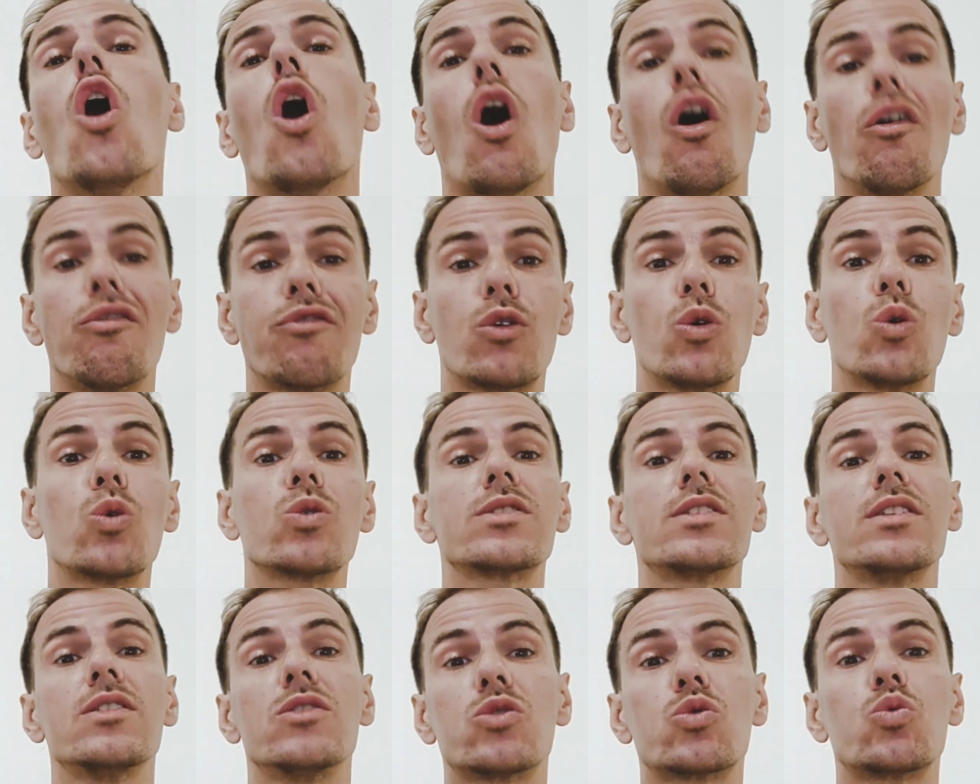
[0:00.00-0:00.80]
Of
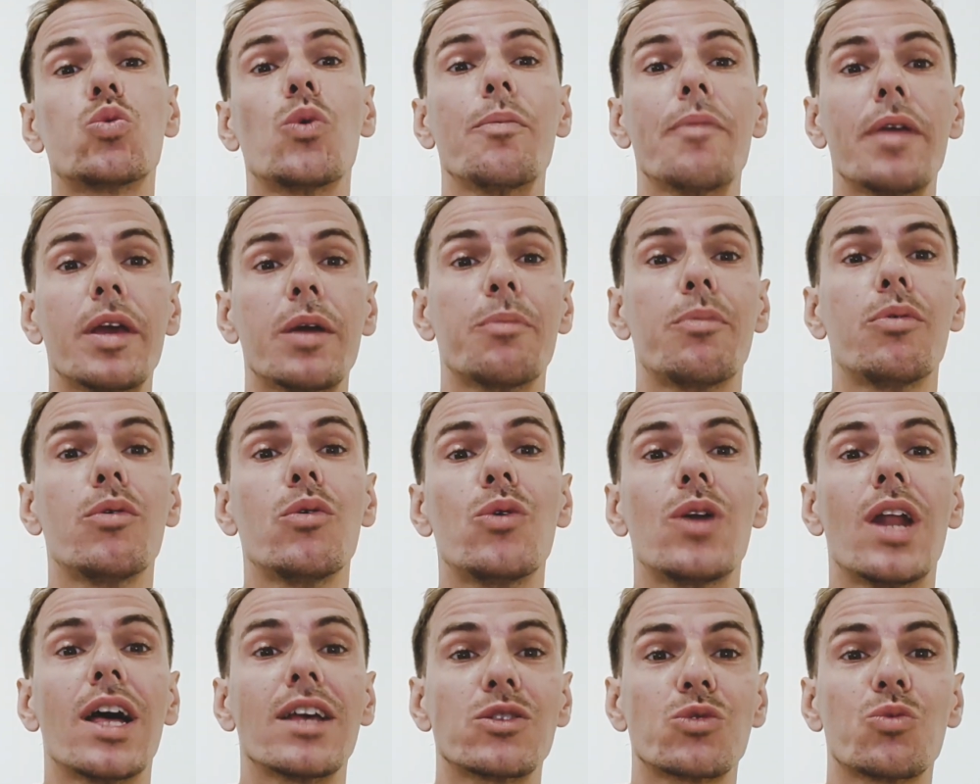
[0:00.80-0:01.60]
course, in swimming
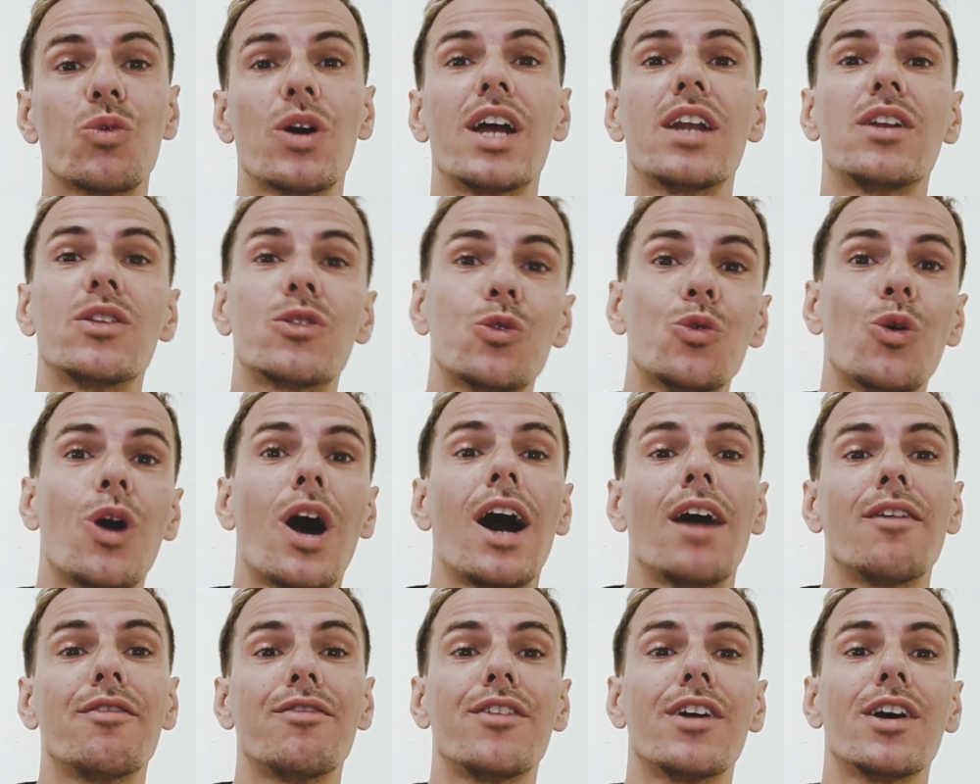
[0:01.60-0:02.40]
pool as well, to
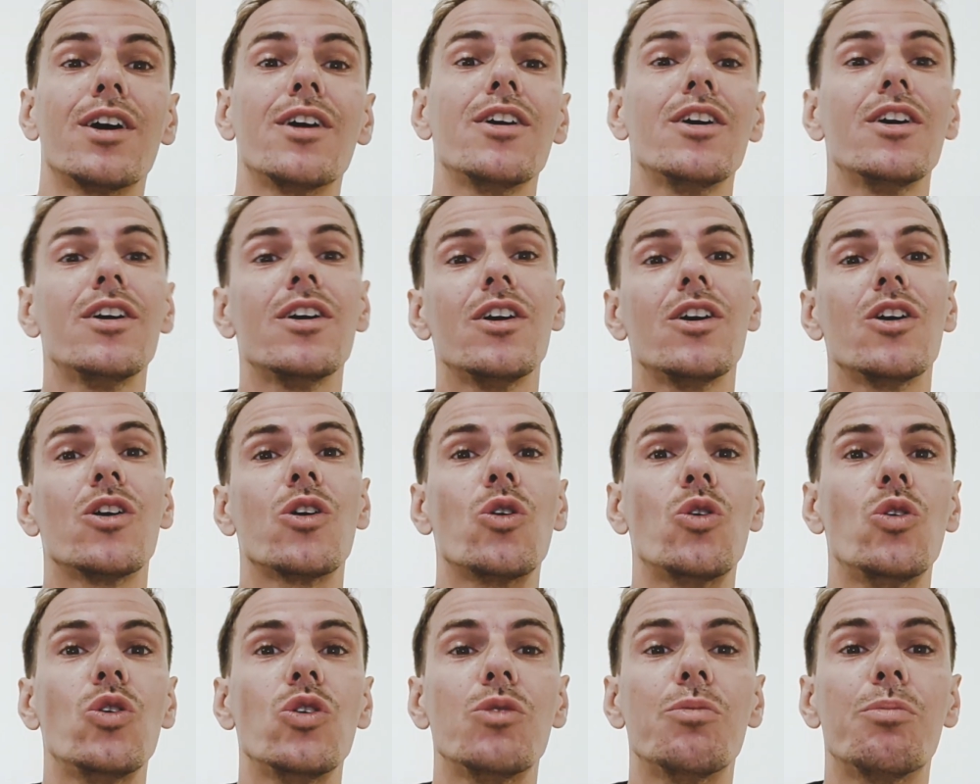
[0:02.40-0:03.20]
have a
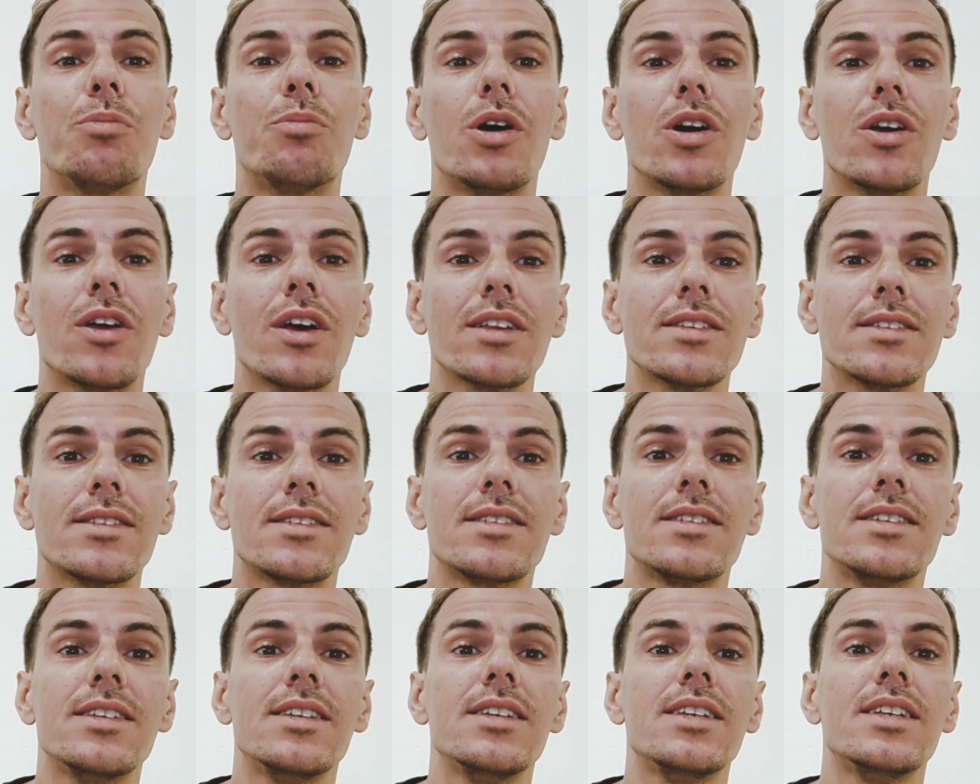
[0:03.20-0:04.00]
good
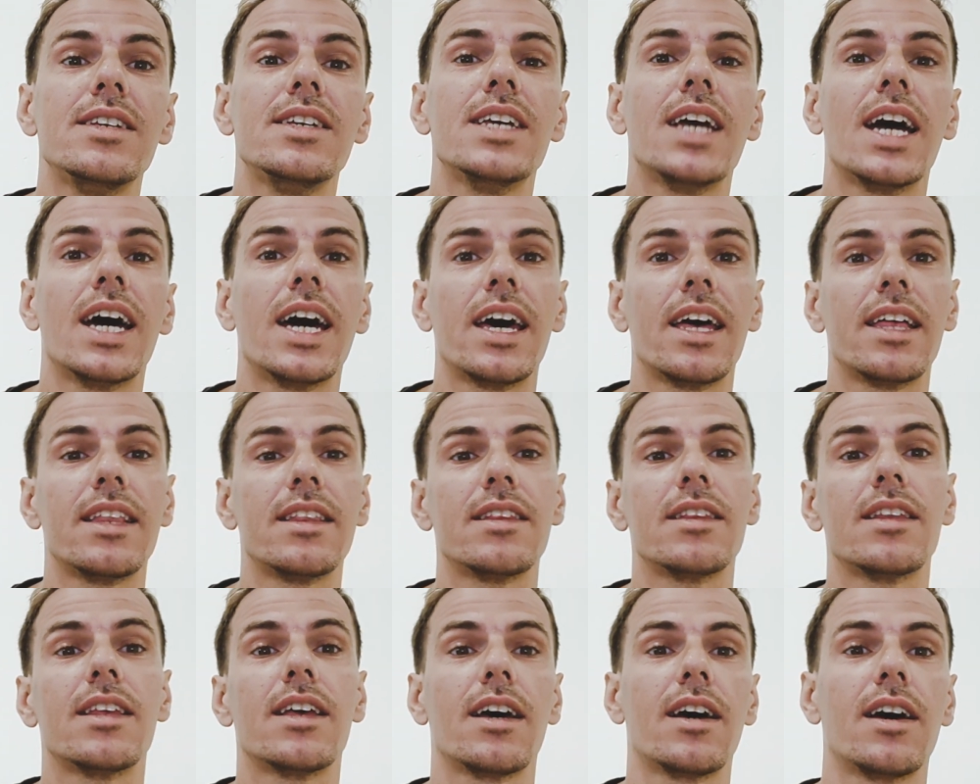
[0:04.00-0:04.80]
buoyancy
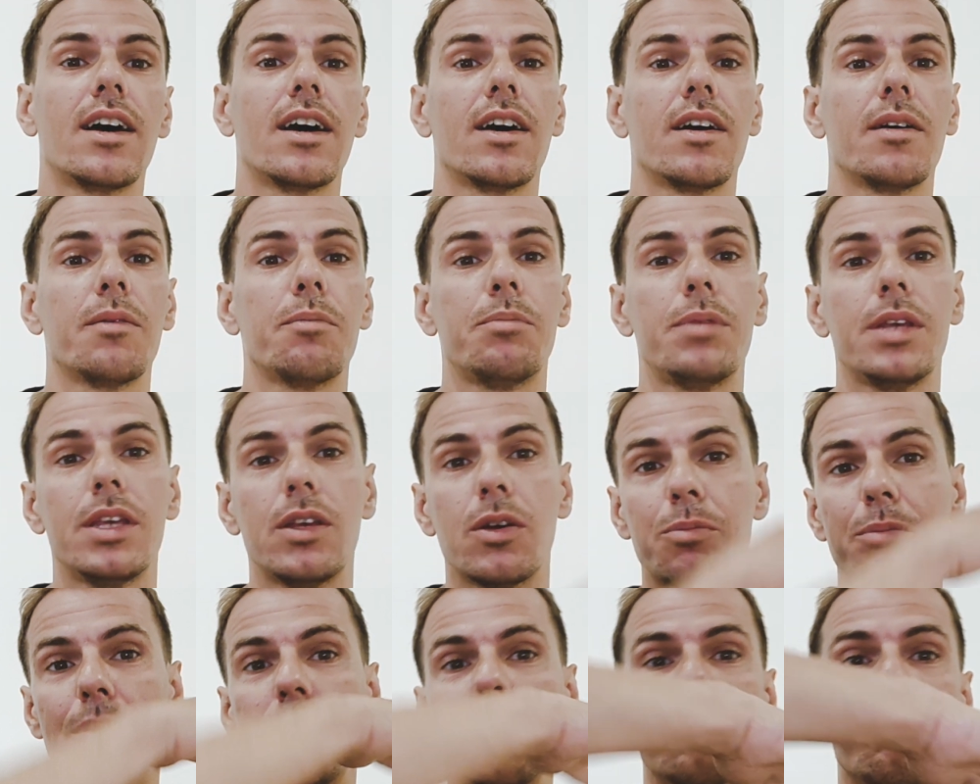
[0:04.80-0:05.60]
and
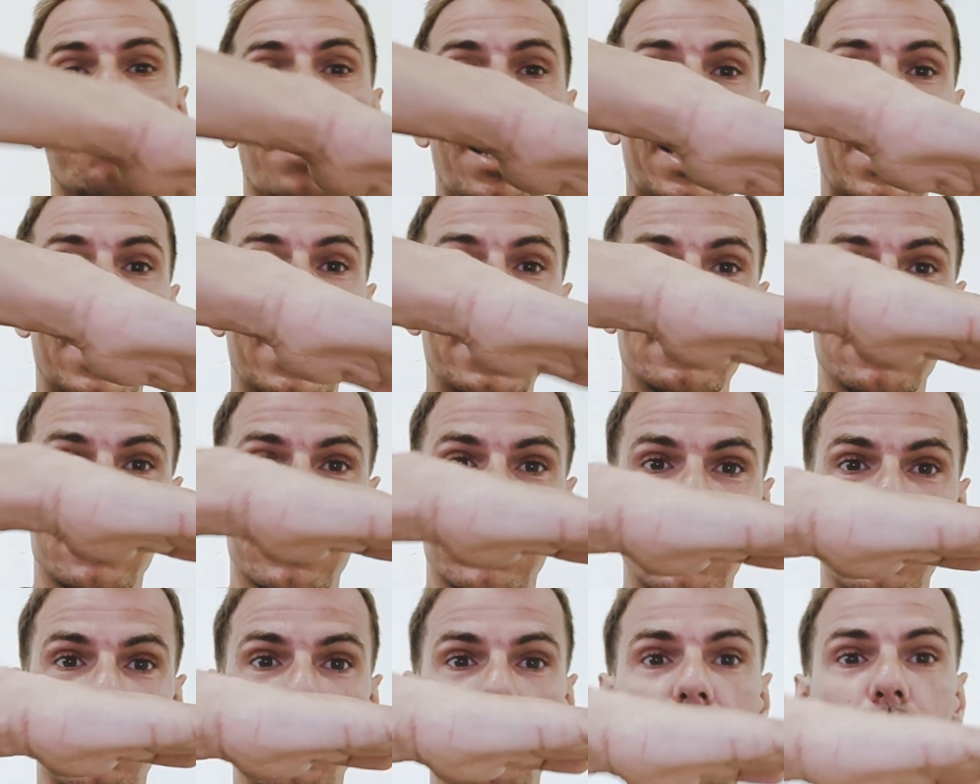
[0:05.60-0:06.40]
be a bit
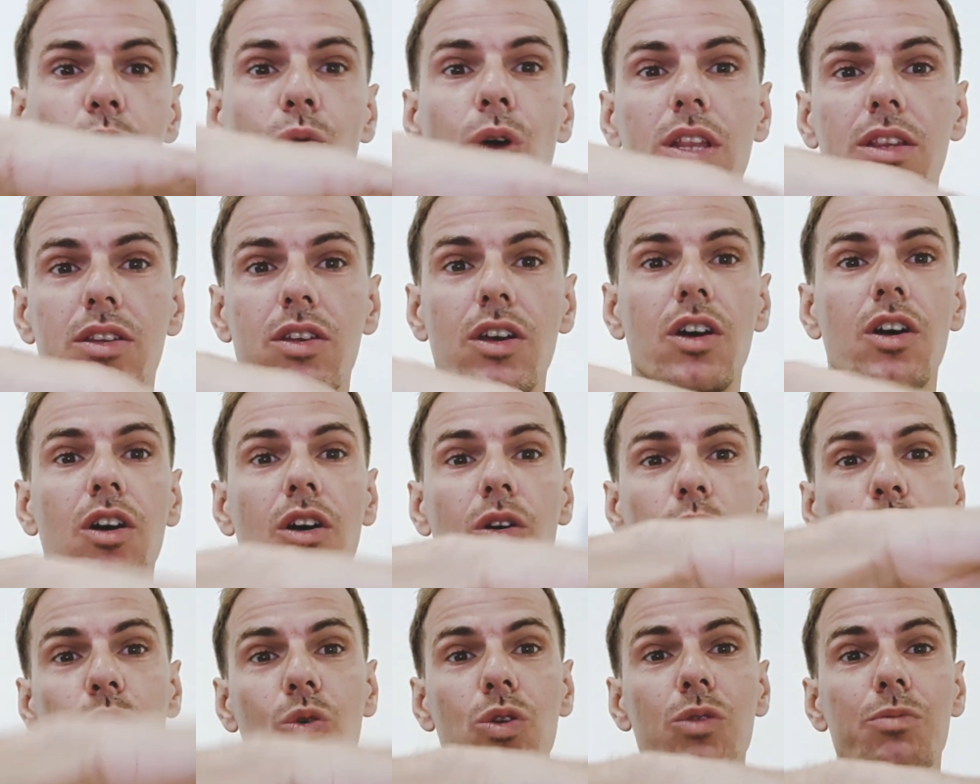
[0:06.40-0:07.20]
balanced in the
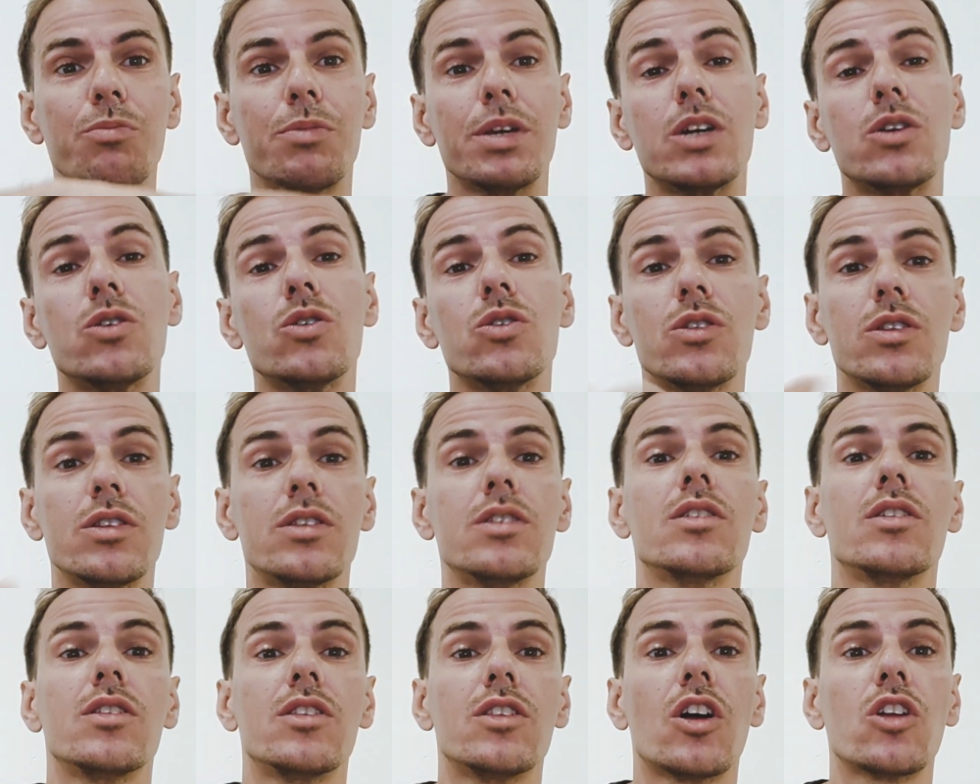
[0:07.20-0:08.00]
water would be
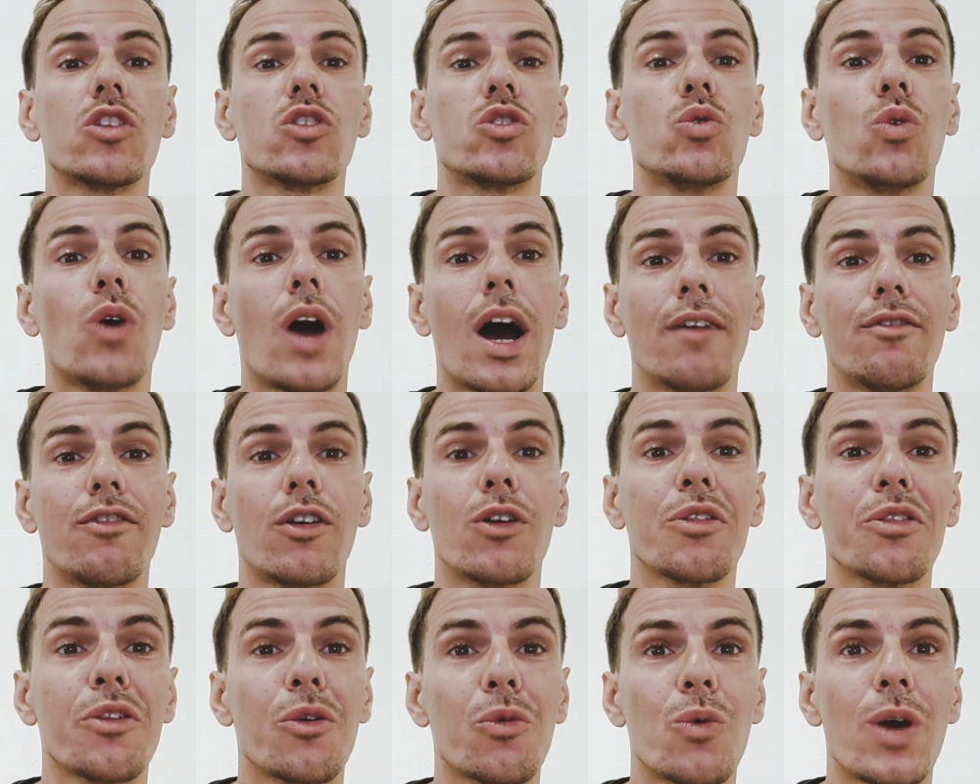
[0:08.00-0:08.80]
good, not to have
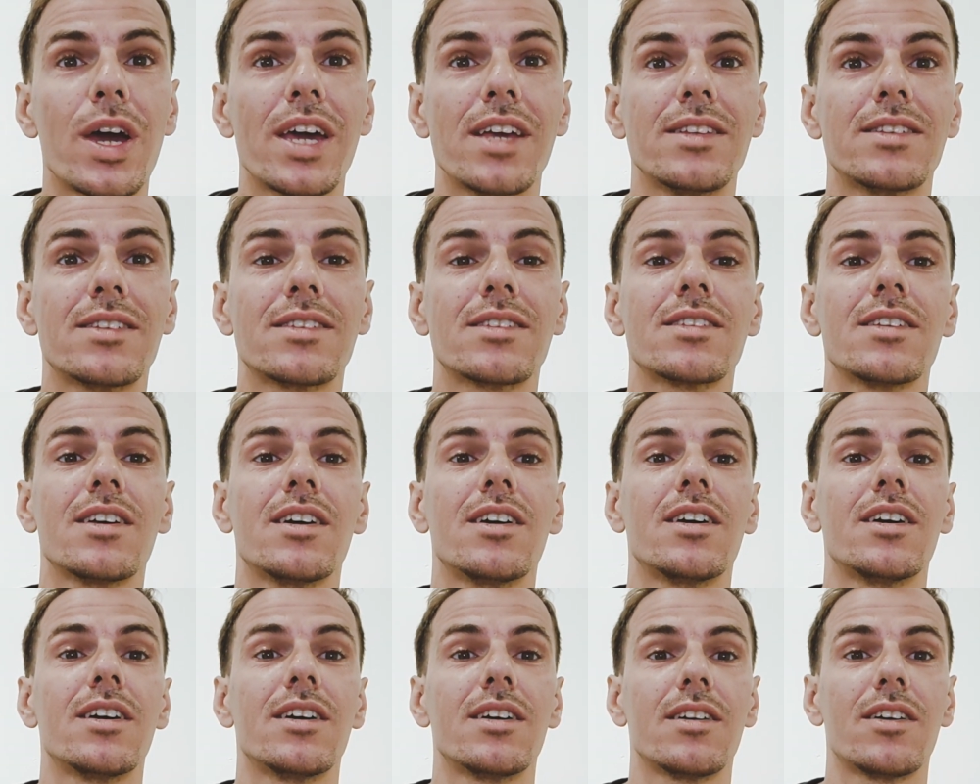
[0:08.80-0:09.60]
all the weights
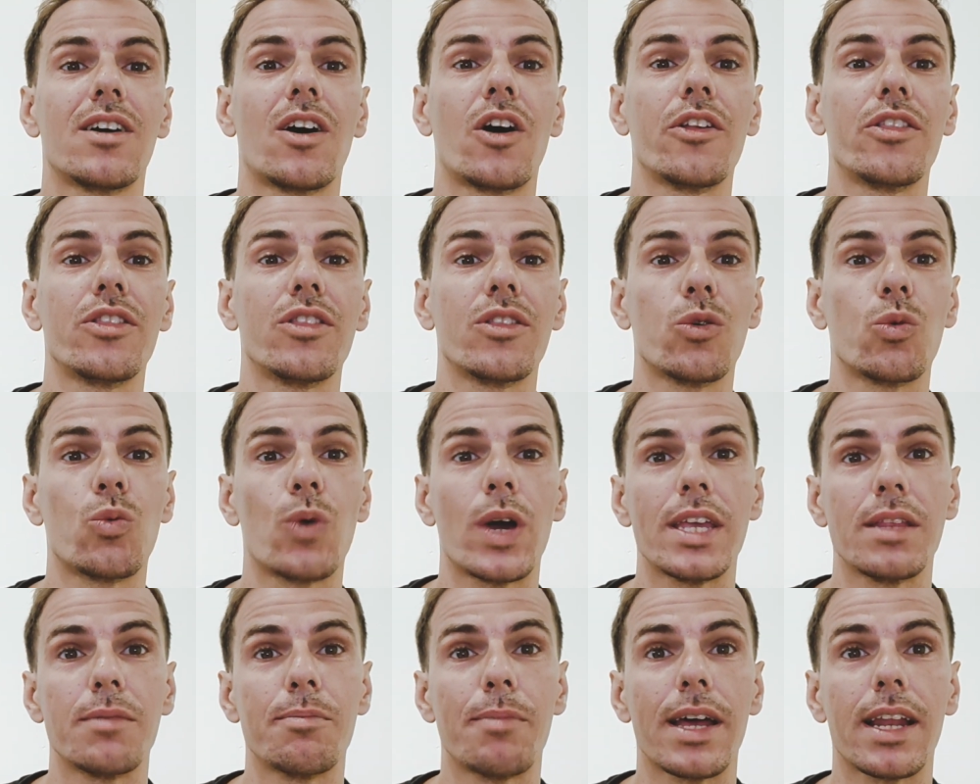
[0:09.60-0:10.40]
on the
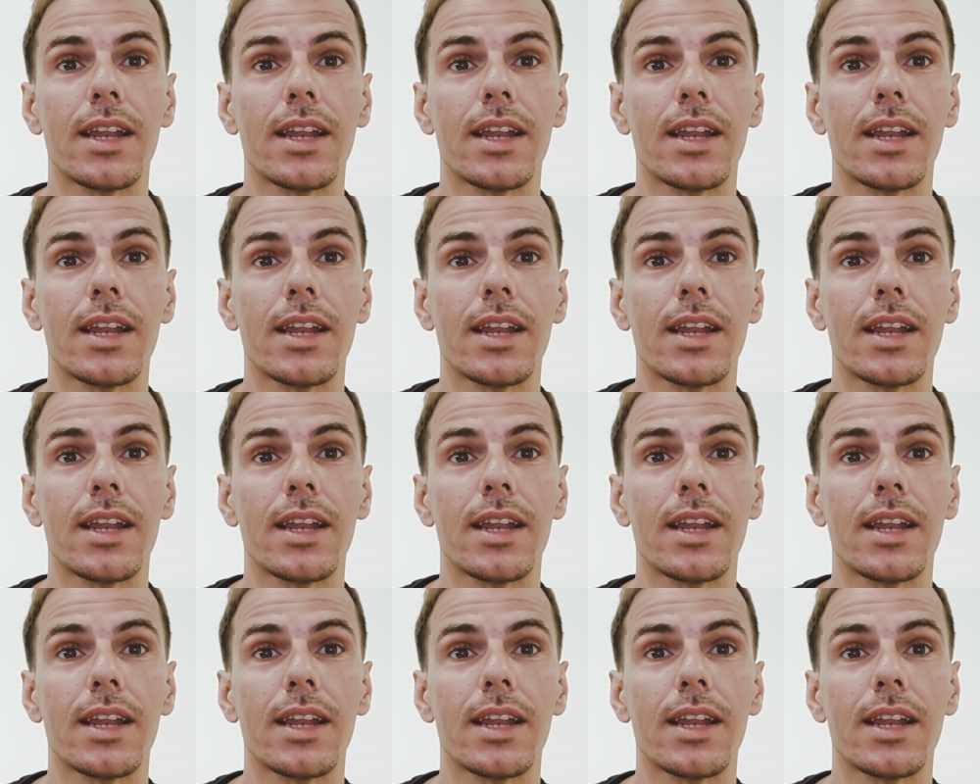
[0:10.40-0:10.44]
weight